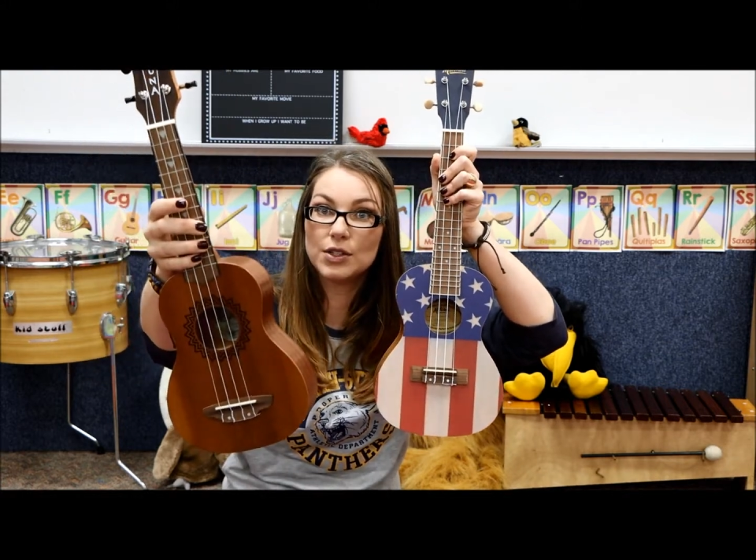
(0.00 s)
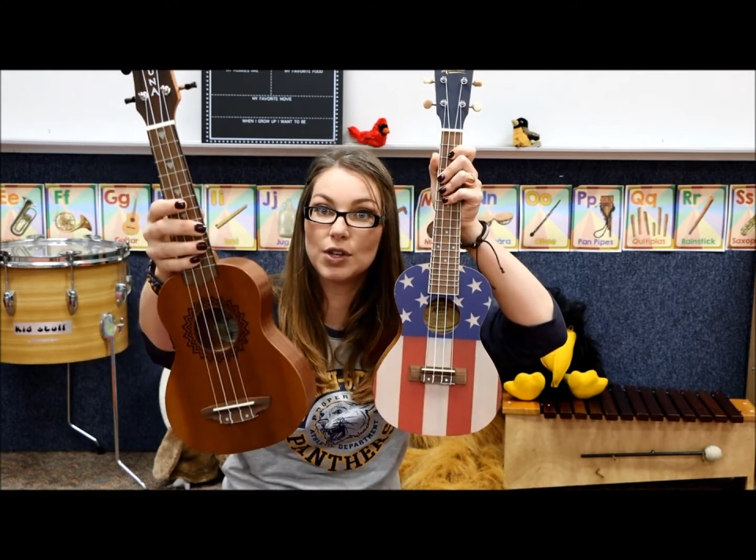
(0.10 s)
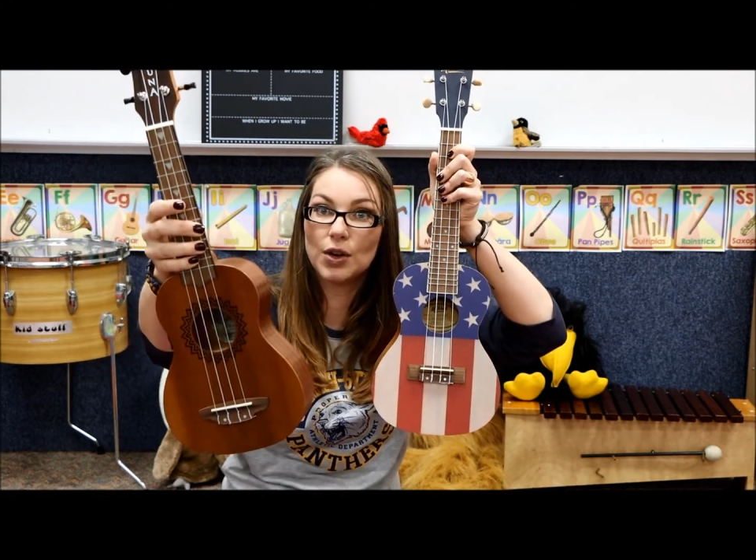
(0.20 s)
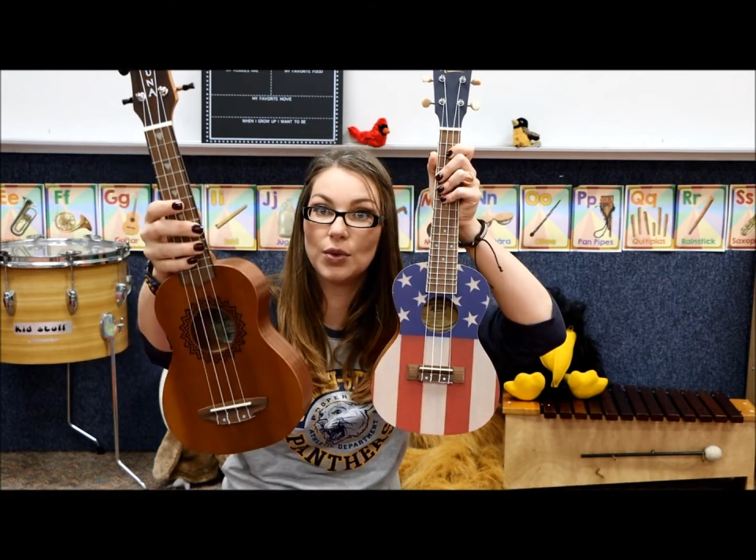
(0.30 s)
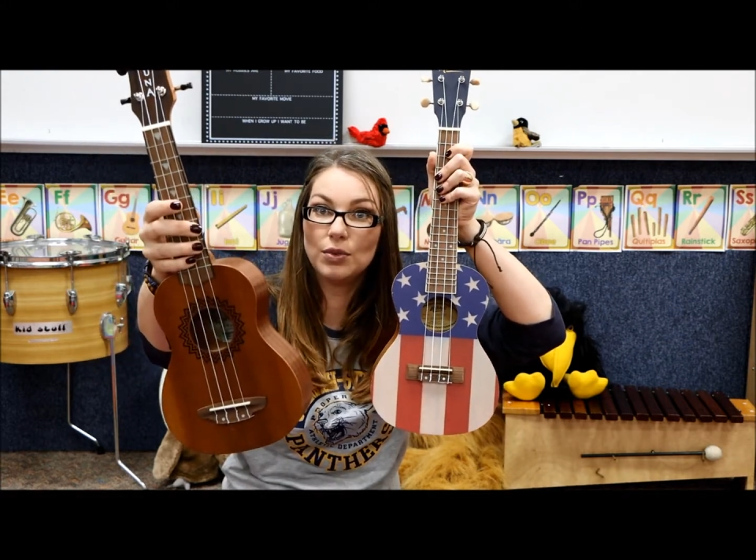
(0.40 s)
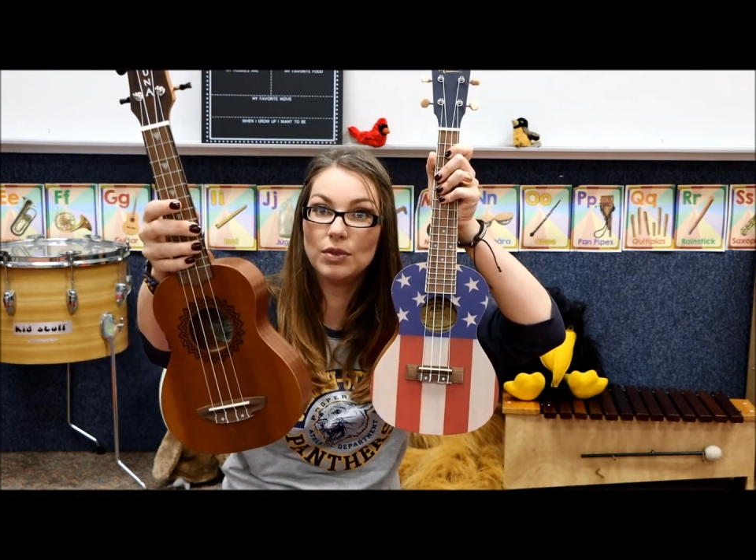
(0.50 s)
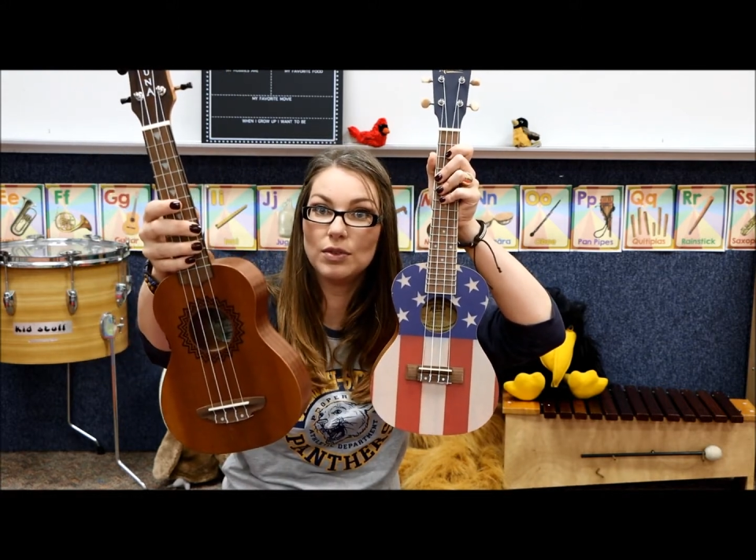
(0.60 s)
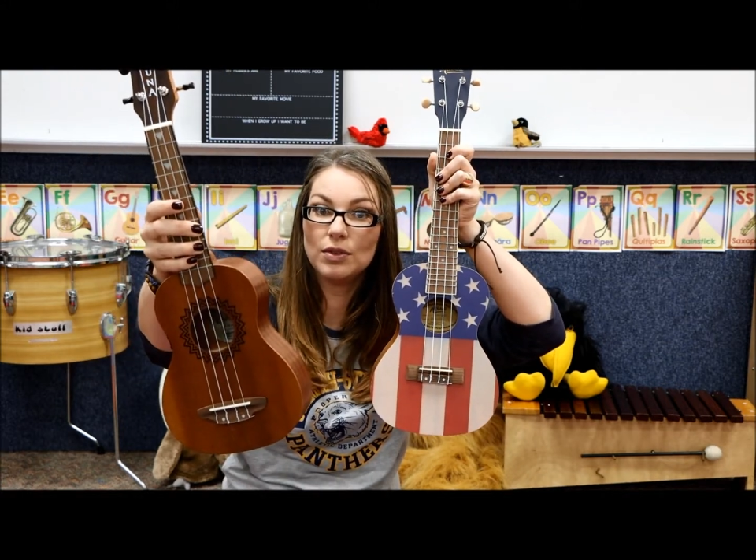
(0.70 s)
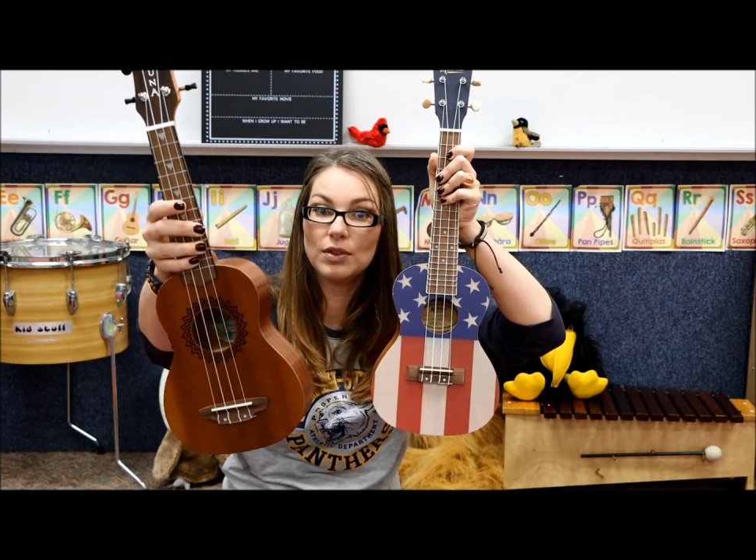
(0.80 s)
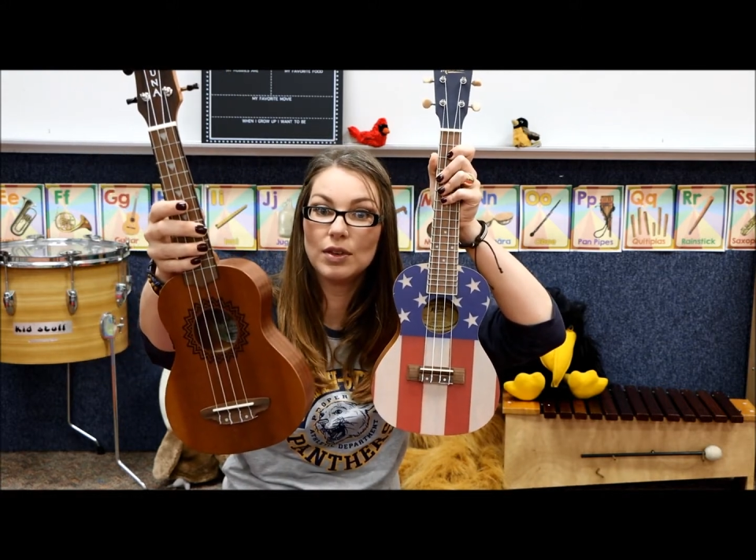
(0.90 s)
tone.
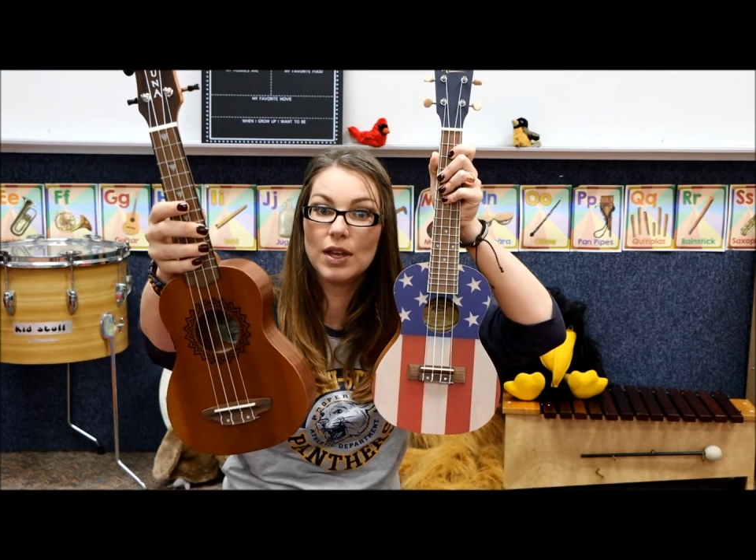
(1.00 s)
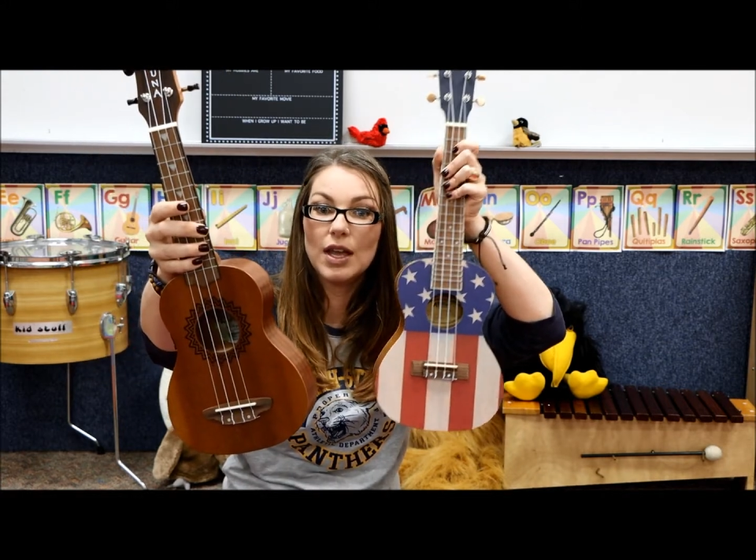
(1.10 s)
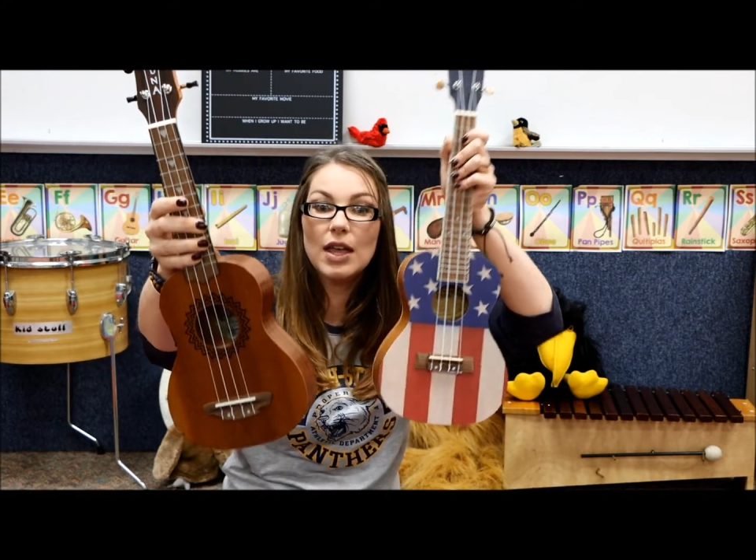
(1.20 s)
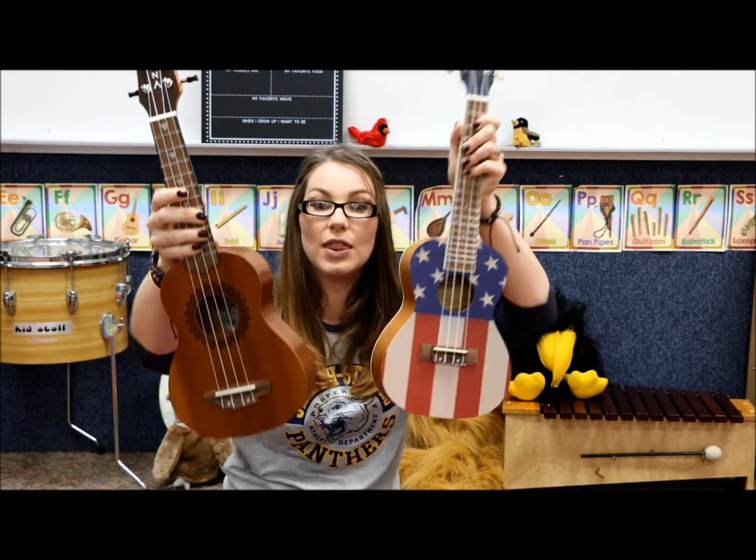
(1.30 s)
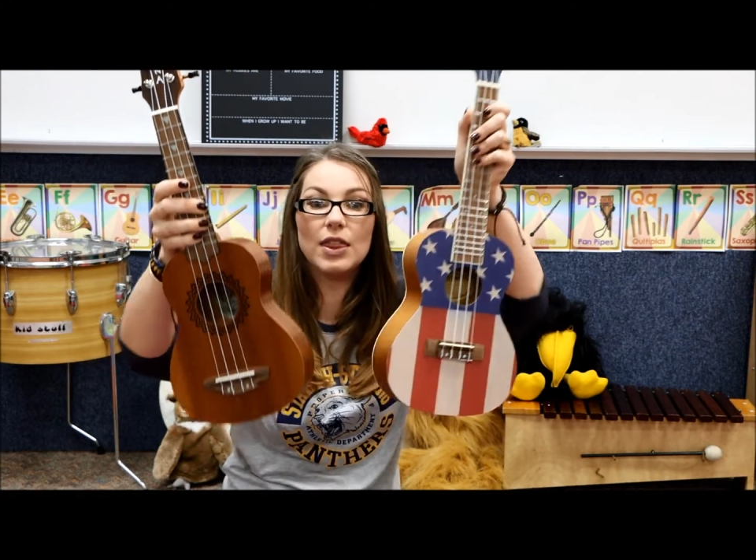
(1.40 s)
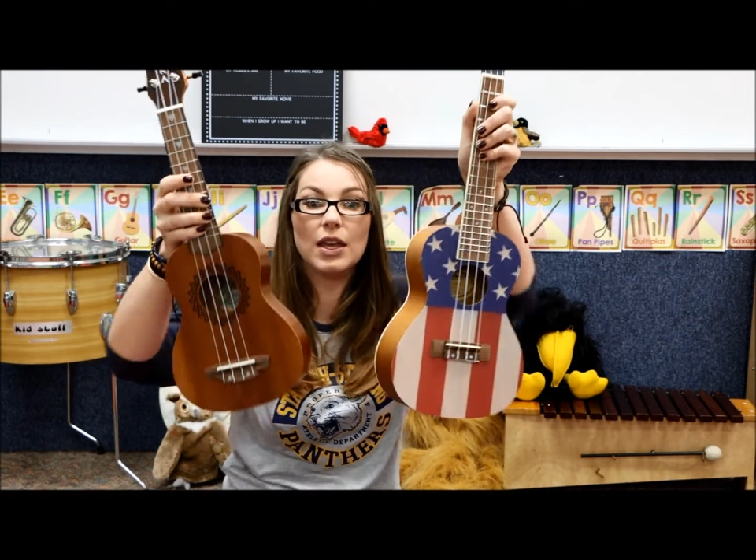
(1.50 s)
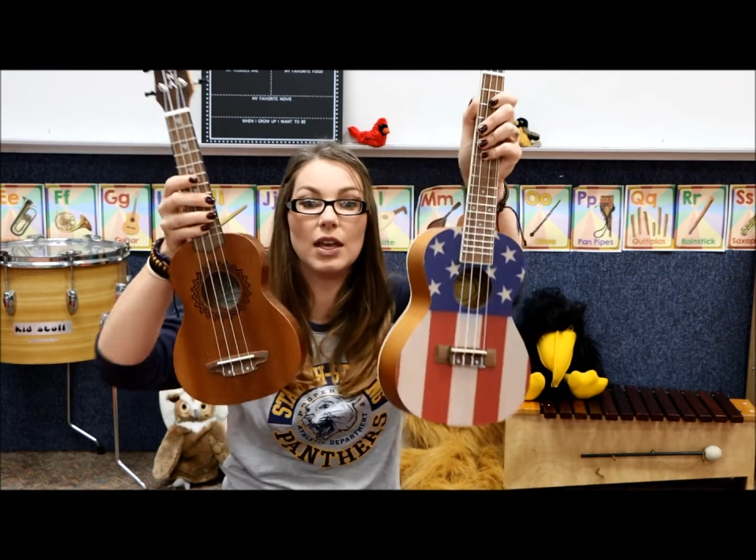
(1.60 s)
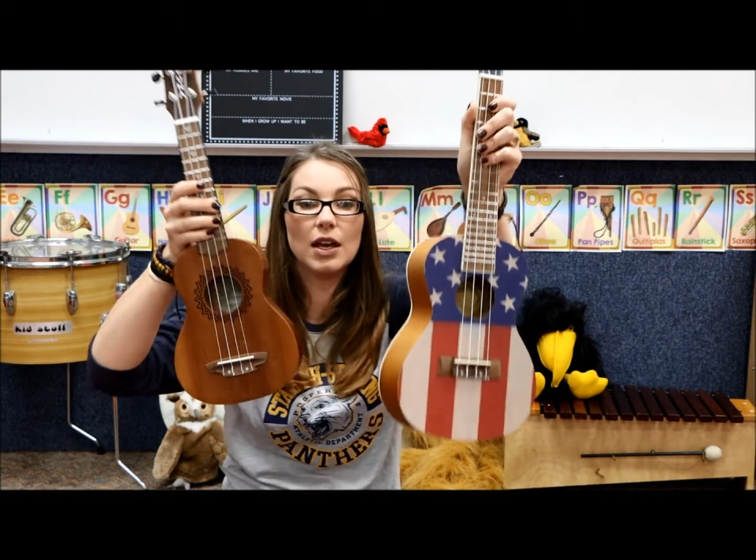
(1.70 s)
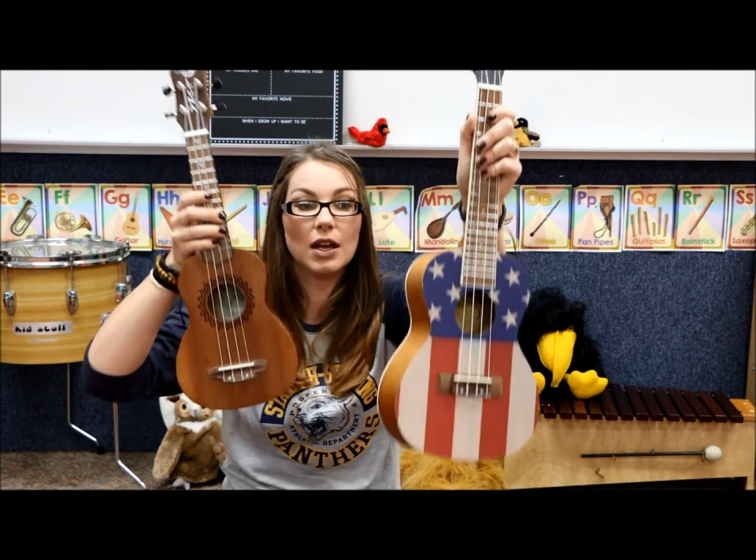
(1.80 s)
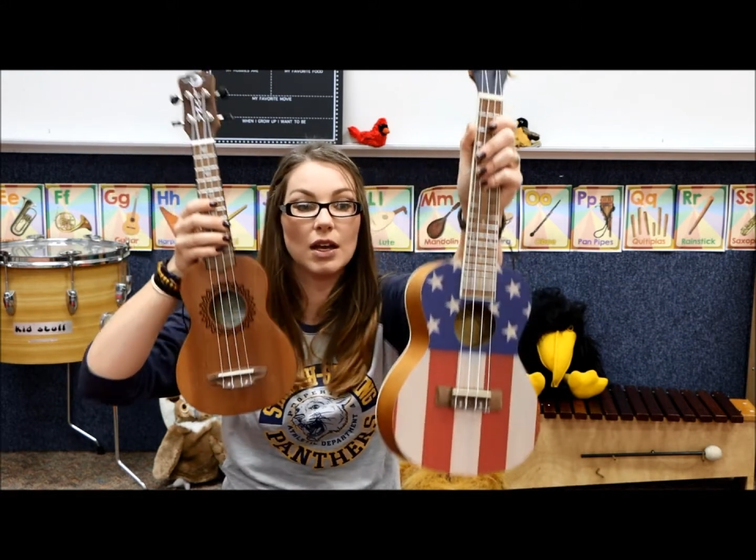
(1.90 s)
The